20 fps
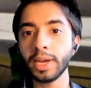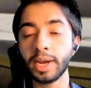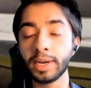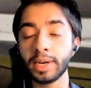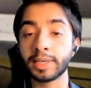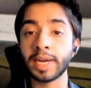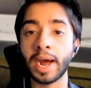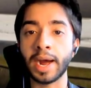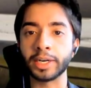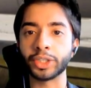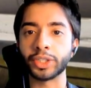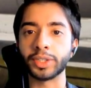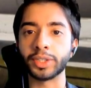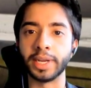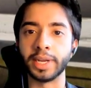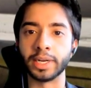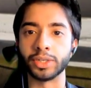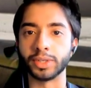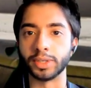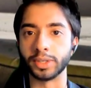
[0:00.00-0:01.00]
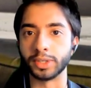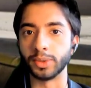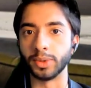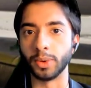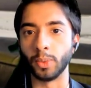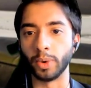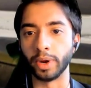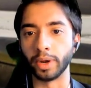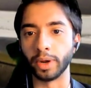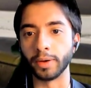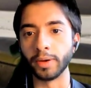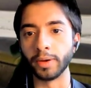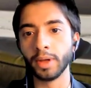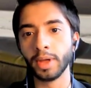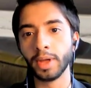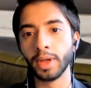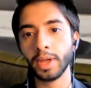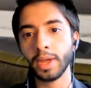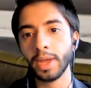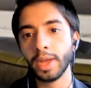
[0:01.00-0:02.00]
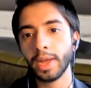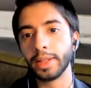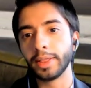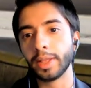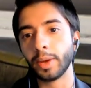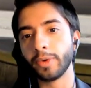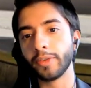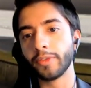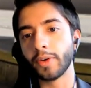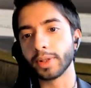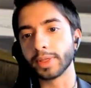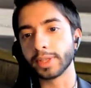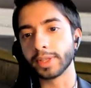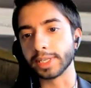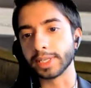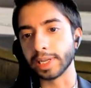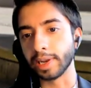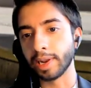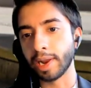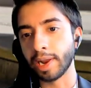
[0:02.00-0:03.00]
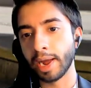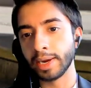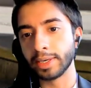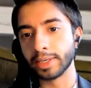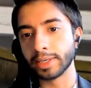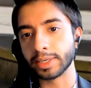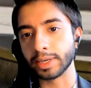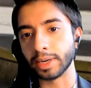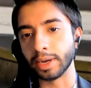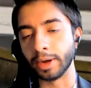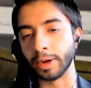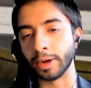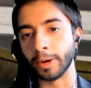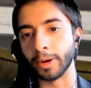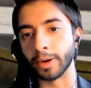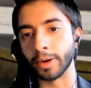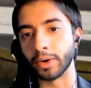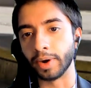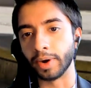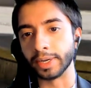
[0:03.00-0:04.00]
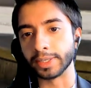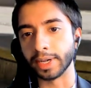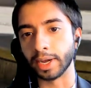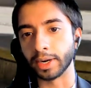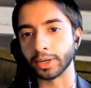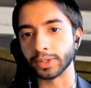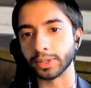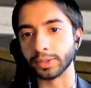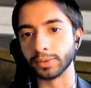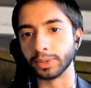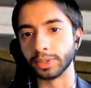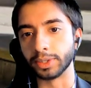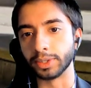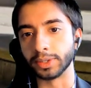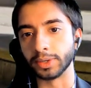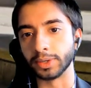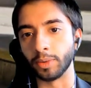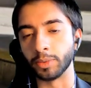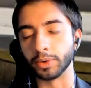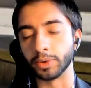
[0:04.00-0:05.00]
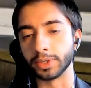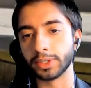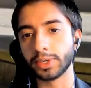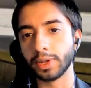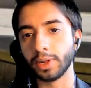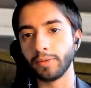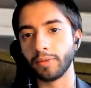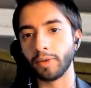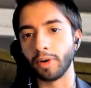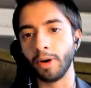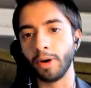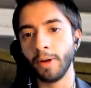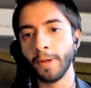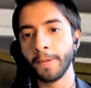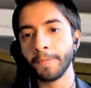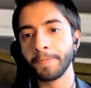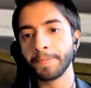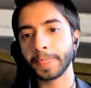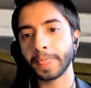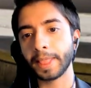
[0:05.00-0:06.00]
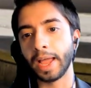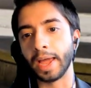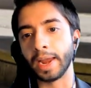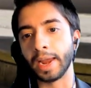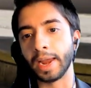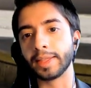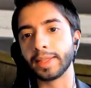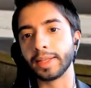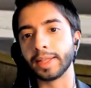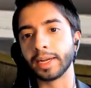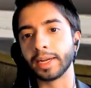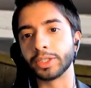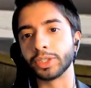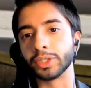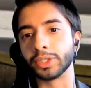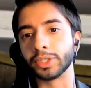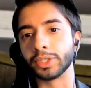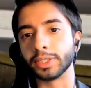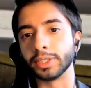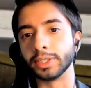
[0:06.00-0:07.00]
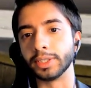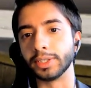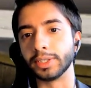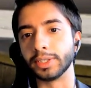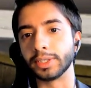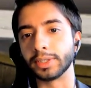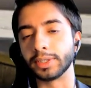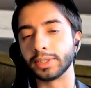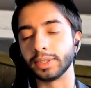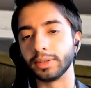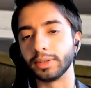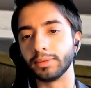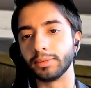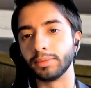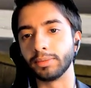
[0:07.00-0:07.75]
attach the engine to the wing. Then we've got this light gray section, which is almost silver, and I think that just is